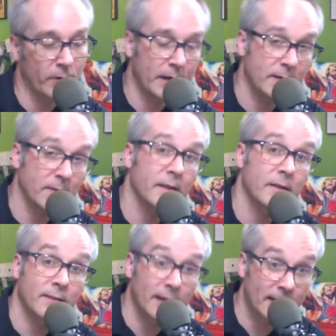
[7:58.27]
and then I did
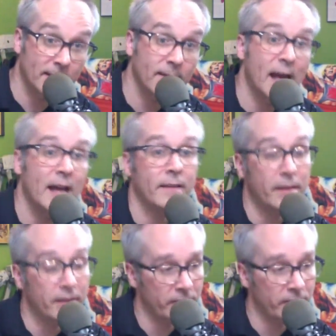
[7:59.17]
this, and then I did that, and then this